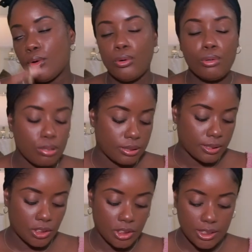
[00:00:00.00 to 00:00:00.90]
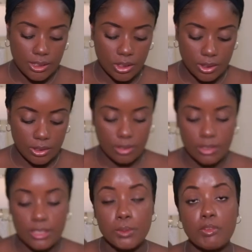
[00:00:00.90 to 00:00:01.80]
Oh, Jesus,
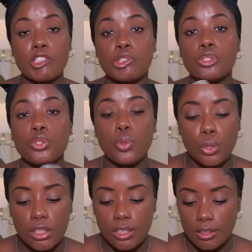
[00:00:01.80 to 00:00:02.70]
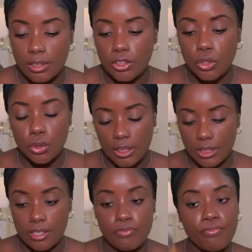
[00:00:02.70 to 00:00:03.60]
this smells so good, so good.
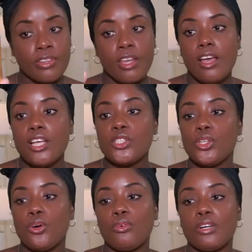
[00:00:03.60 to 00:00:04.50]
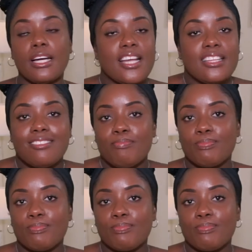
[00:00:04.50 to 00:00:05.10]
So it